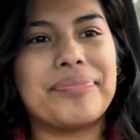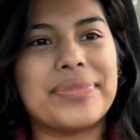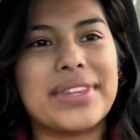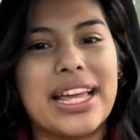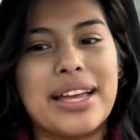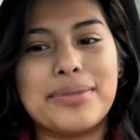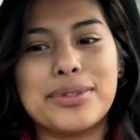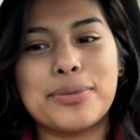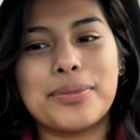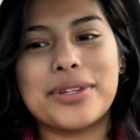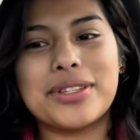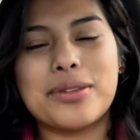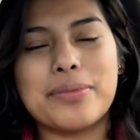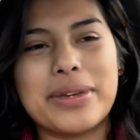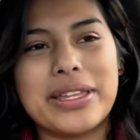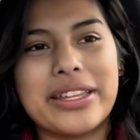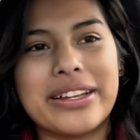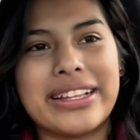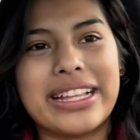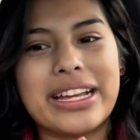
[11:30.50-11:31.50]
I'm supposed to be
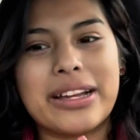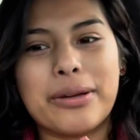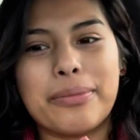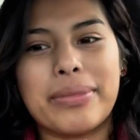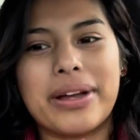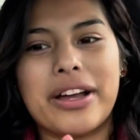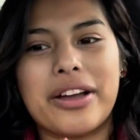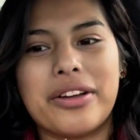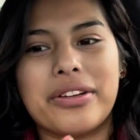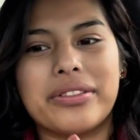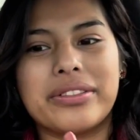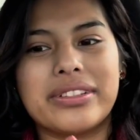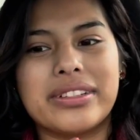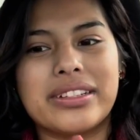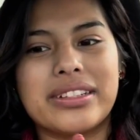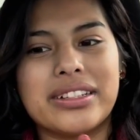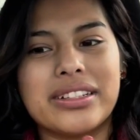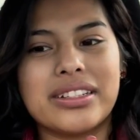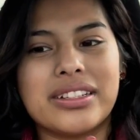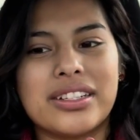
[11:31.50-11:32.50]
there in like about
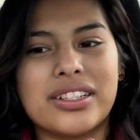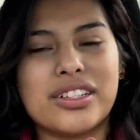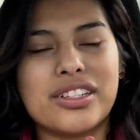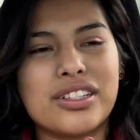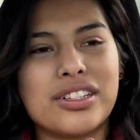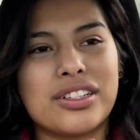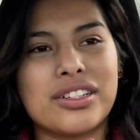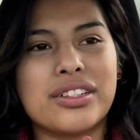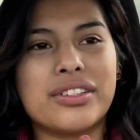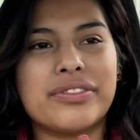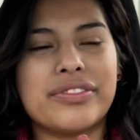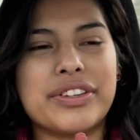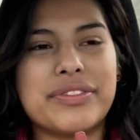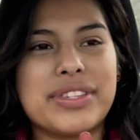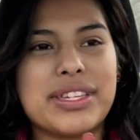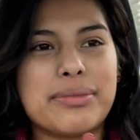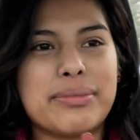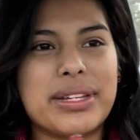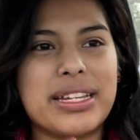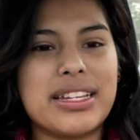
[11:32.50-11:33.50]

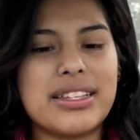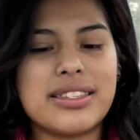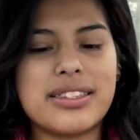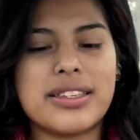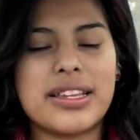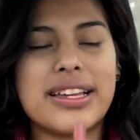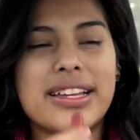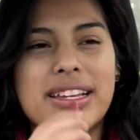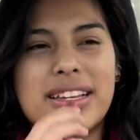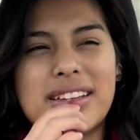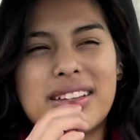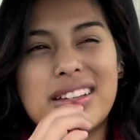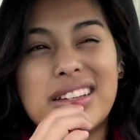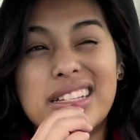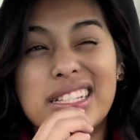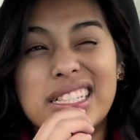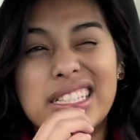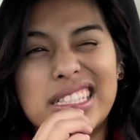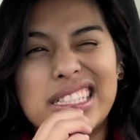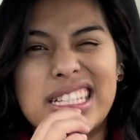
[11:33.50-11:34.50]
15 minutes,
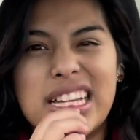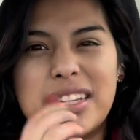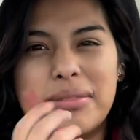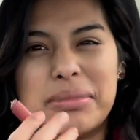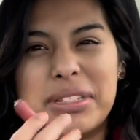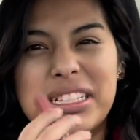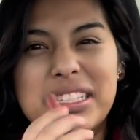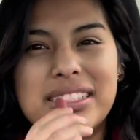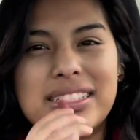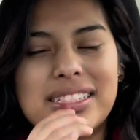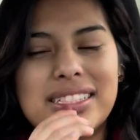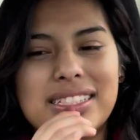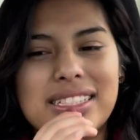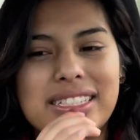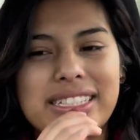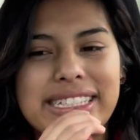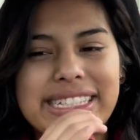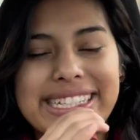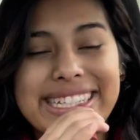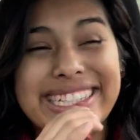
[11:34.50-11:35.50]
10 minutes,
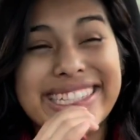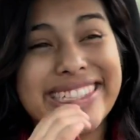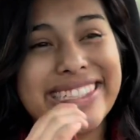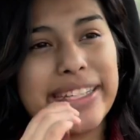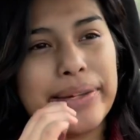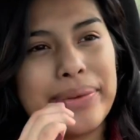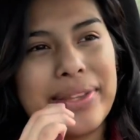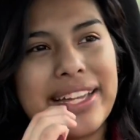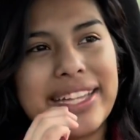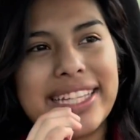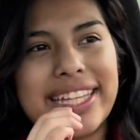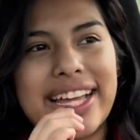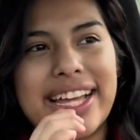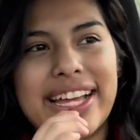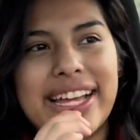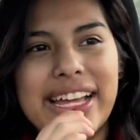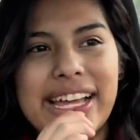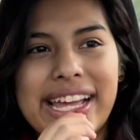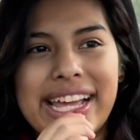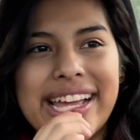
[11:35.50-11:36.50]
something like that.
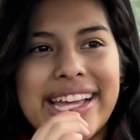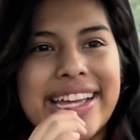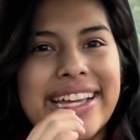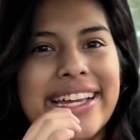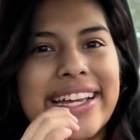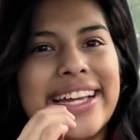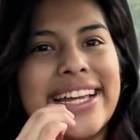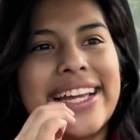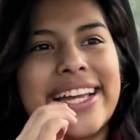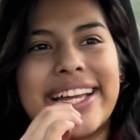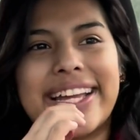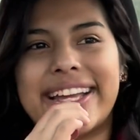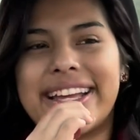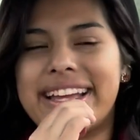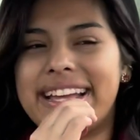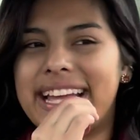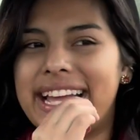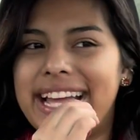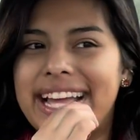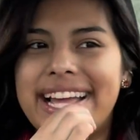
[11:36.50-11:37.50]

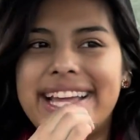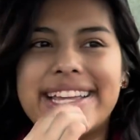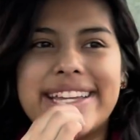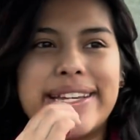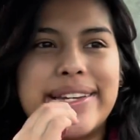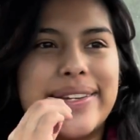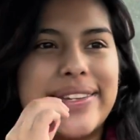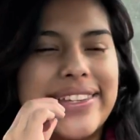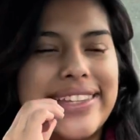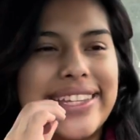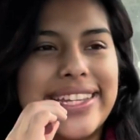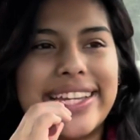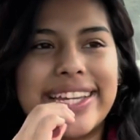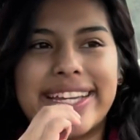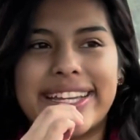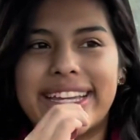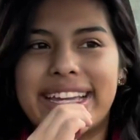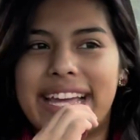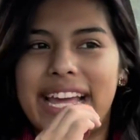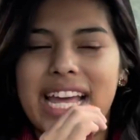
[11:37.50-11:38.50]
I
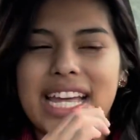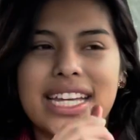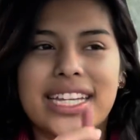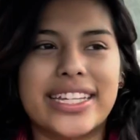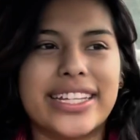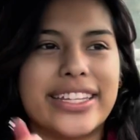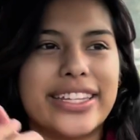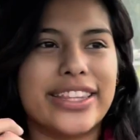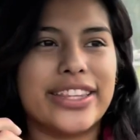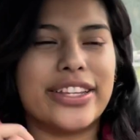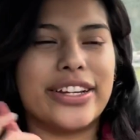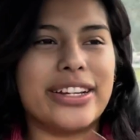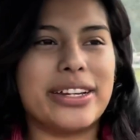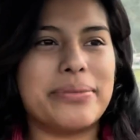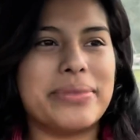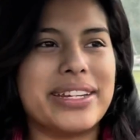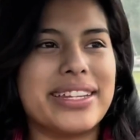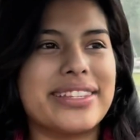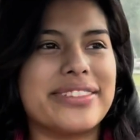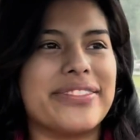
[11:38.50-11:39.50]
am 30
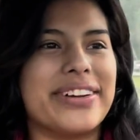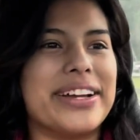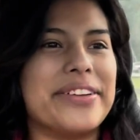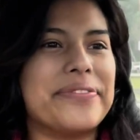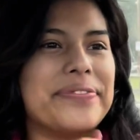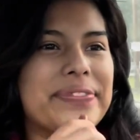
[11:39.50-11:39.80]
minutes away.